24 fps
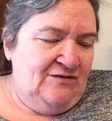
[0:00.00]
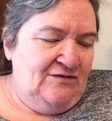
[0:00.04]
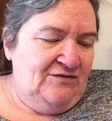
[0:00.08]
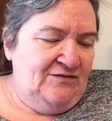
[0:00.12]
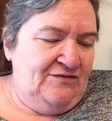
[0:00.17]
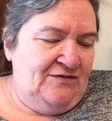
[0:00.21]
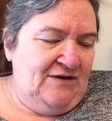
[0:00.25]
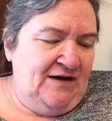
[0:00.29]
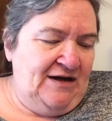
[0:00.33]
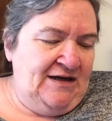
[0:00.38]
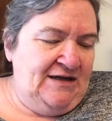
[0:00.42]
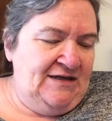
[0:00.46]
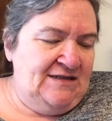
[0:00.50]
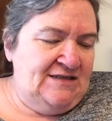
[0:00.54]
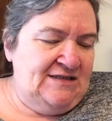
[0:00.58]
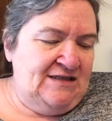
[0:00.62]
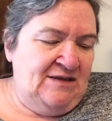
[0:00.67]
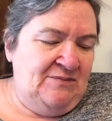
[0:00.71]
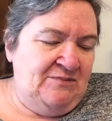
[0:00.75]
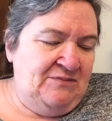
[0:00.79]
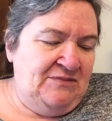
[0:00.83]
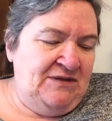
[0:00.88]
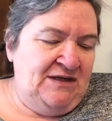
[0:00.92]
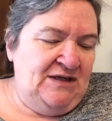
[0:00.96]
Find
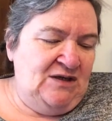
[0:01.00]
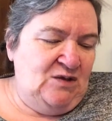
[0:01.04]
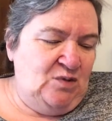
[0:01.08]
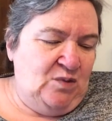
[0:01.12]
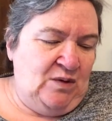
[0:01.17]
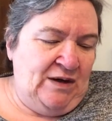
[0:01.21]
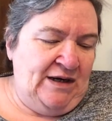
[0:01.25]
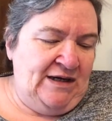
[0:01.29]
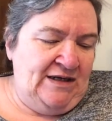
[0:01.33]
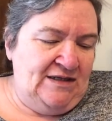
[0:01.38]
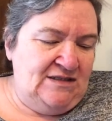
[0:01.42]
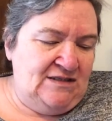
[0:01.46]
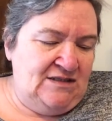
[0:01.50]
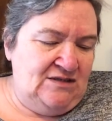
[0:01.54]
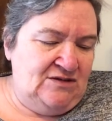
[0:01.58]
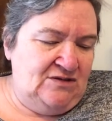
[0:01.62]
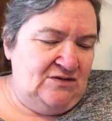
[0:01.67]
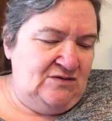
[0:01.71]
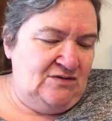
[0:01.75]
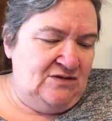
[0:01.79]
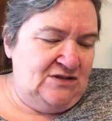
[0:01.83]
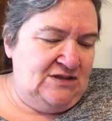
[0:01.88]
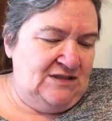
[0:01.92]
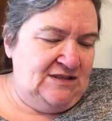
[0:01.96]
something quiet to
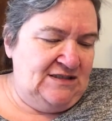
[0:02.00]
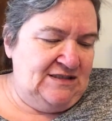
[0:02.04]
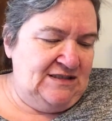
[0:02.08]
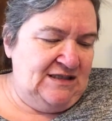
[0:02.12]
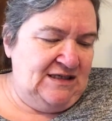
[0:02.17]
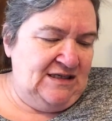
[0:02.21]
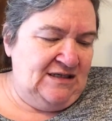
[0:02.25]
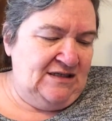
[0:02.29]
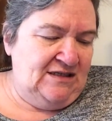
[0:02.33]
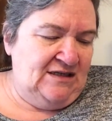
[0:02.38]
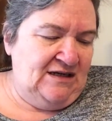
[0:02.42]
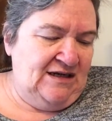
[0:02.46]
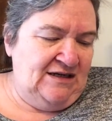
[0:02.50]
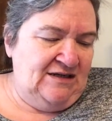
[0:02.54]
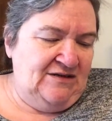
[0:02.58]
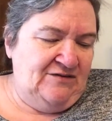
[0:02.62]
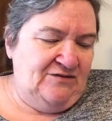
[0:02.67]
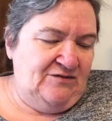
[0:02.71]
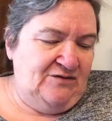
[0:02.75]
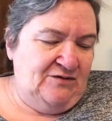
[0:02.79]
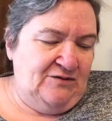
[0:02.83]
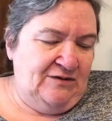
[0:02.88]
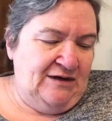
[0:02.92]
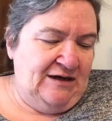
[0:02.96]
do, she said, kind
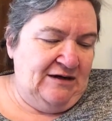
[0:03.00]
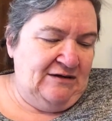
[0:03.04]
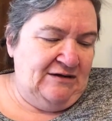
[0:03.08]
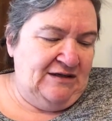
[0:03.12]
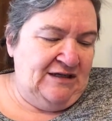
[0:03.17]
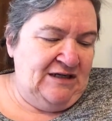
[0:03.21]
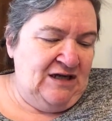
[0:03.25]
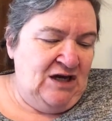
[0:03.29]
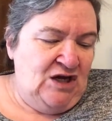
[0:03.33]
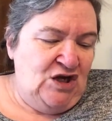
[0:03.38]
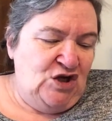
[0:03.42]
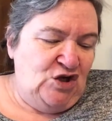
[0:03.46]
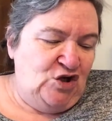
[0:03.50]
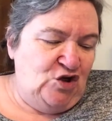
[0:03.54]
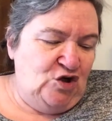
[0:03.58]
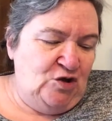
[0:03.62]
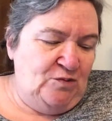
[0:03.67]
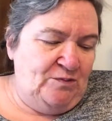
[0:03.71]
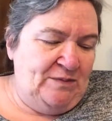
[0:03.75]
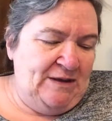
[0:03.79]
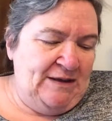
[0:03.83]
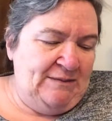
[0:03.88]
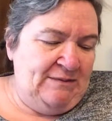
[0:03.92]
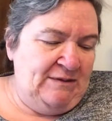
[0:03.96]
of growly.
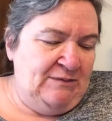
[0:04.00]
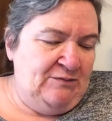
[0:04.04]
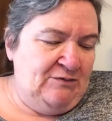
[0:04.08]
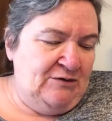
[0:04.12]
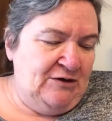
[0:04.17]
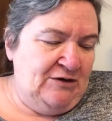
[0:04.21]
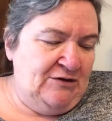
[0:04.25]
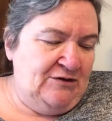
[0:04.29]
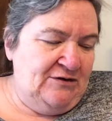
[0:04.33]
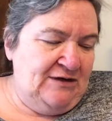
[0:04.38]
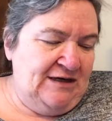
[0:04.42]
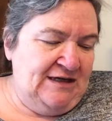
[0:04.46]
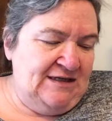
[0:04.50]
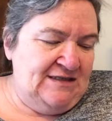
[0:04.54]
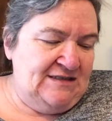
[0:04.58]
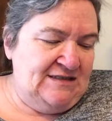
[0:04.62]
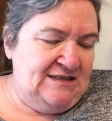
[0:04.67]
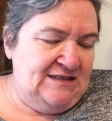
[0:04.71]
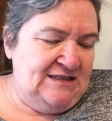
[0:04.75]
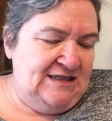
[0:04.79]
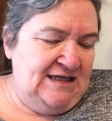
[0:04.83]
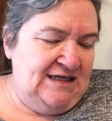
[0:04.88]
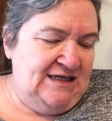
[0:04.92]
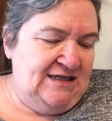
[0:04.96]
Your baby brother has
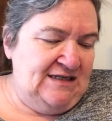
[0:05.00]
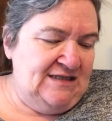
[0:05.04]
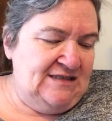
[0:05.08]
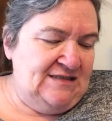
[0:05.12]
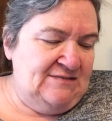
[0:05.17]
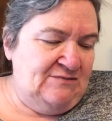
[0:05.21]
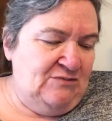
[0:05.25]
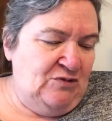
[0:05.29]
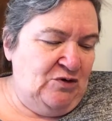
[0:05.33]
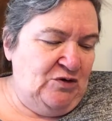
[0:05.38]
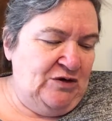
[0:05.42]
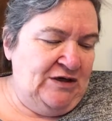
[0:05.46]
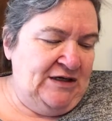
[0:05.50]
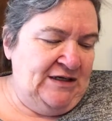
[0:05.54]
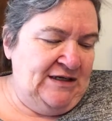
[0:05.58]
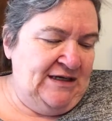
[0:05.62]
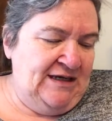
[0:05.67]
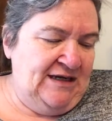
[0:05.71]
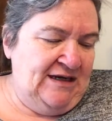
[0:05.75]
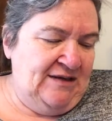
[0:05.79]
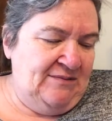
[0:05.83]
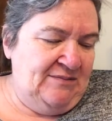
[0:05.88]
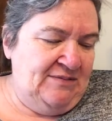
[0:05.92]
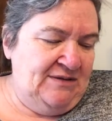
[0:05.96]
to take his morning
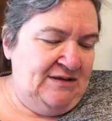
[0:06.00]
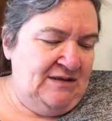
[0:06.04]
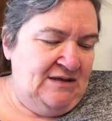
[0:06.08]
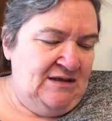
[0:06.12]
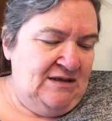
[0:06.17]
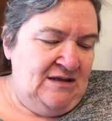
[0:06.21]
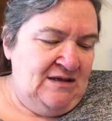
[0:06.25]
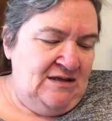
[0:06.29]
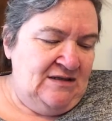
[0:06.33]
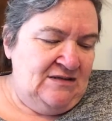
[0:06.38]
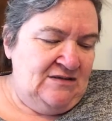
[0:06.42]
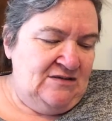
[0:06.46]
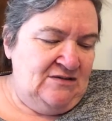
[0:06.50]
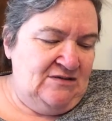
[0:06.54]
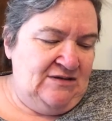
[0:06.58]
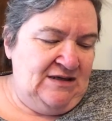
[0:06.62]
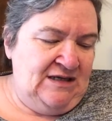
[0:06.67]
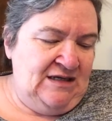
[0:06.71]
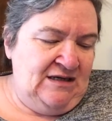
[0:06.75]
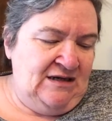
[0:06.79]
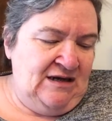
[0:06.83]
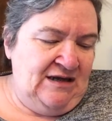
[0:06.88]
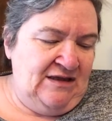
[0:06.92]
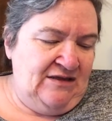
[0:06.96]
nap. So
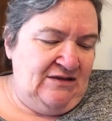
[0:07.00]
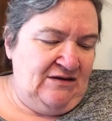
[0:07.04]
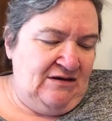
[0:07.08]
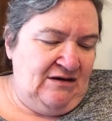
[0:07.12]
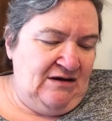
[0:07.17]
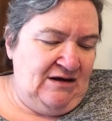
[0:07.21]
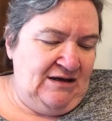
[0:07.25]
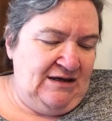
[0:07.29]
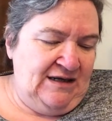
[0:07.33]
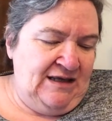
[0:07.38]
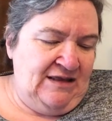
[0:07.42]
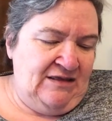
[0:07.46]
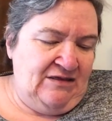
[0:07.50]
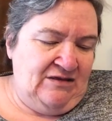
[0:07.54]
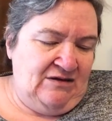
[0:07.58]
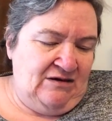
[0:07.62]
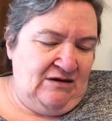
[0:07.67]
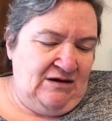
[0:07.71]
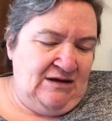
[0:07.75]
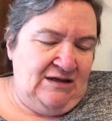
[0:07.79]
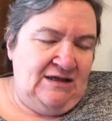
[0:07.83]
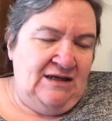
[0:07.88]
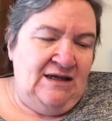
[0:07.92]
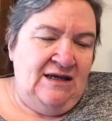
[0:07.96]
then I thought and
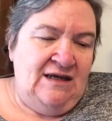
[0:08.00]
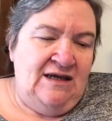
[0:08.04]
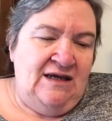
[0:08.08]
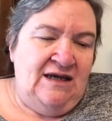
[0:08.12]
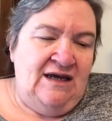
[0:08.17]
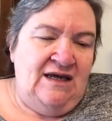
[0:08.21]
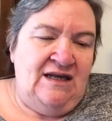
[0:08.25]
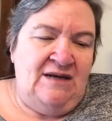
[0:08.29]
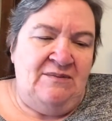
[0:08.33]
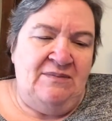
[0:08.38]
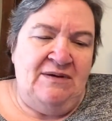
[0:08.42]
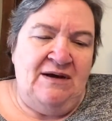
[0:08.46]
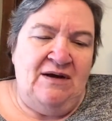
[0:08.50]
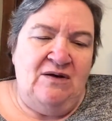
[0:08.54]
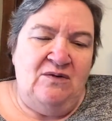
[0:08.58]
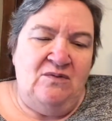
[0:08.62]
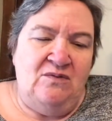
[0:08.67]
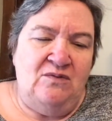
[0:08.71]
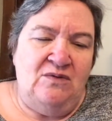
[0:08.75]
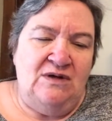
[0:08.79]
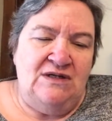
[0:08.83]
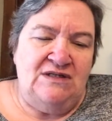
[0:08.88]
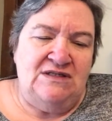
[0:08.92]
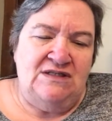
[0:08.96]
thought, and
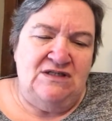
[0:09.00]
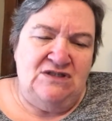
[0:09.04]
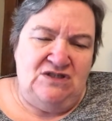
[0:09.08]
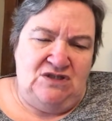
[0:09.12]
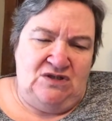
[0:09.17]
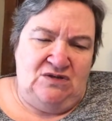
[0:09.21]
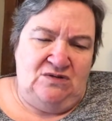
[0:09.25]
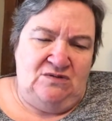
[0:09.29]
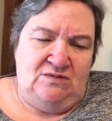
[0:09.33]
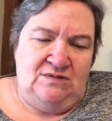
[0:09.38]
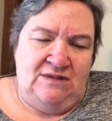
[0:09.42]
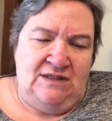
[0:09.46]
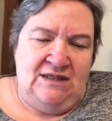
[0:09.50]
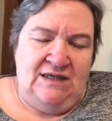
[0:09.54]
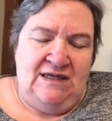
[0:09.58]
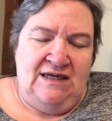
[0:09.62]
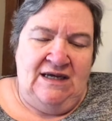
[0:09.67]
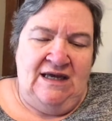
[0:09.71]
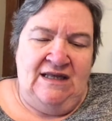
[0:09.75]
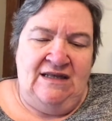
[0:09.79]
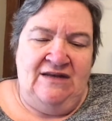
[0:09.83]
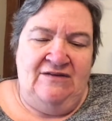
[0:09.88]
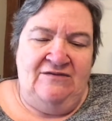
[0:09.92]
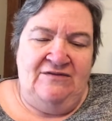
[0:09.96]
about what to do,
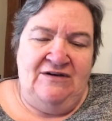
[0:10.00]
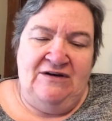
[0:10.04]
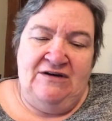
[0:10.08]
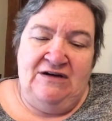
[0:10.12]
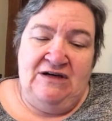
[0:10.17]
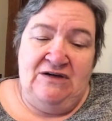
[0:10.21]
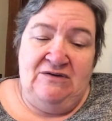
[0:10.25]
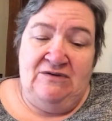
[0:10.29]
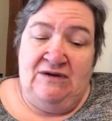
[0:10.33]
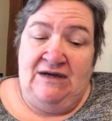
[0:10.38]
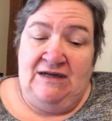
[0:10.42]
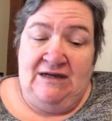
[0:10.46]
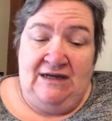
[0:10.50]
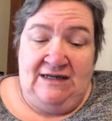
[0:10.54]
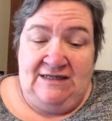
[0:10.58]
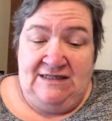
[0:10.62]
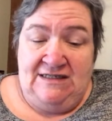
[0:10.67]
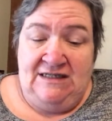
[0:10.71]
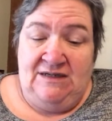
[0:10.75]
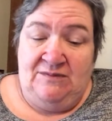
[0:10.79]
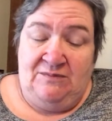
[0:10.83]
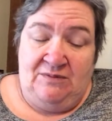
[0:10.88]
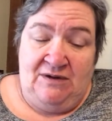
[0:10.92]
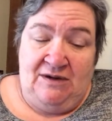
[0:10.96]
and a very great
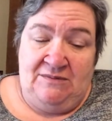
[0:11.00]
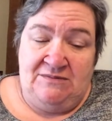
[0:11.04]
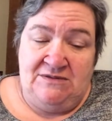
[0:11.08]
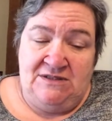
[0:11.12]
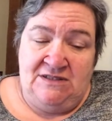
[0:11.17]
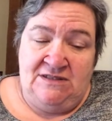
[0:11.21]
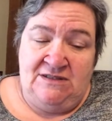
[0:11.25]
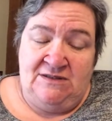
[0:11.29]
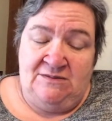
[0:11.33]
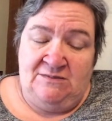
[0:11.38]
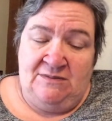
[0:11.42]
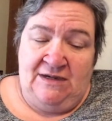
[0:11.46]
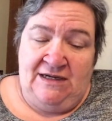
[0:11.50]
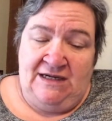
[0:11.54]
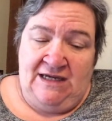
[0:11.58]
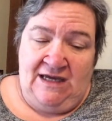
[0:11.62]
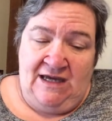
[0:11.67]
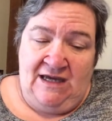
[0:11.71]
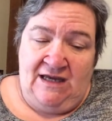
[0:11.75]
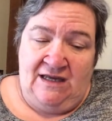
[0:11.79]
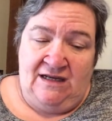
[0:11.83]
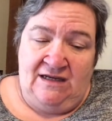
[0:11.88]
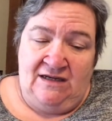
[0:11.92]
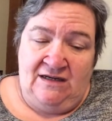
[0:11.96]
idea popped into my
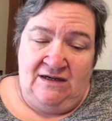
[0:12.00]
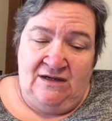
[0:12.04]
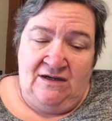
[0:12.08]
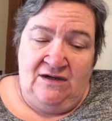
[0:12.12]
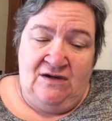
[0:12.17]
head.